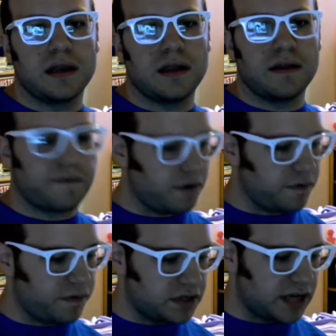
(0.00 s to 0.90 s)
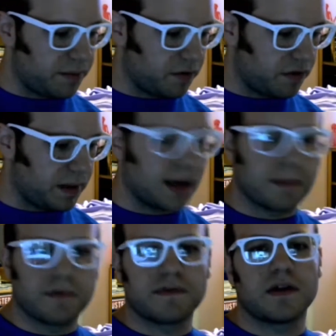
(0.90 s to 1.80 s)
the first few chapters, it becomes
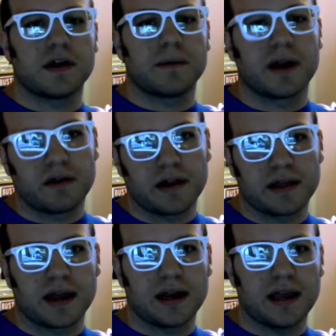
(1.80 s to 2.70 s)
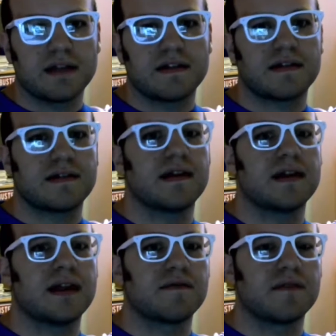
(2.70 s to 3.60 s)
very apparent that it's
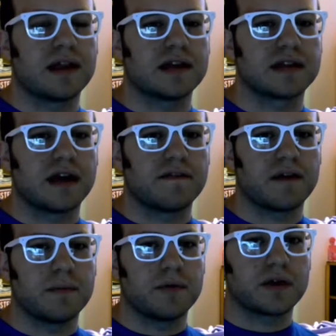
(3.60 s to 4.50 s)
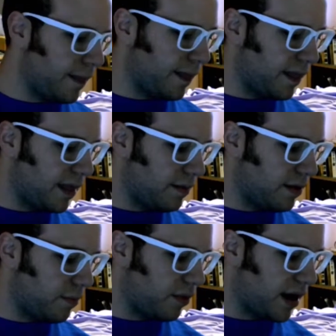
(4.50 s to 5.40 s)
definitely a sci-fi book. The
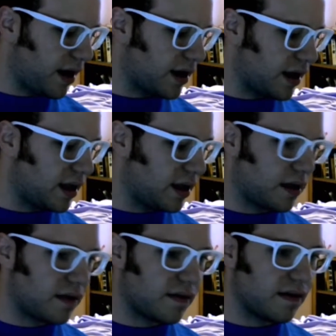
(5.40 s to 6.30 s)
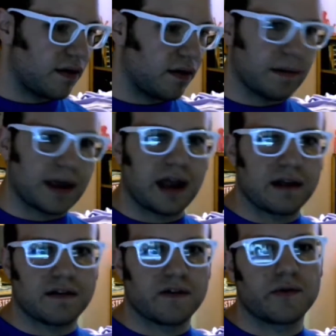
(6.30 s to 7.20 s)
plot and all the mechanics
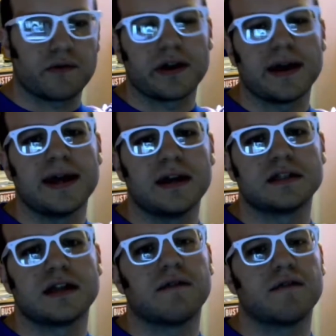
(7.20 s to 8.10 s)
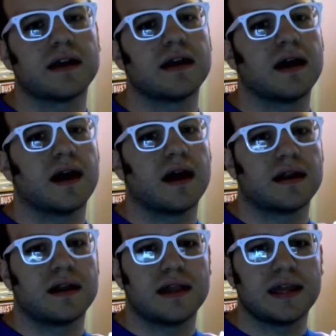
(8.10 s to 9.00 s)
of the story hinge heavily
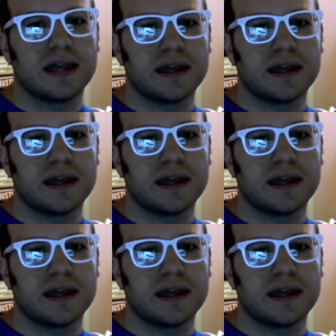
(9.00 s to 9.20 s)
on the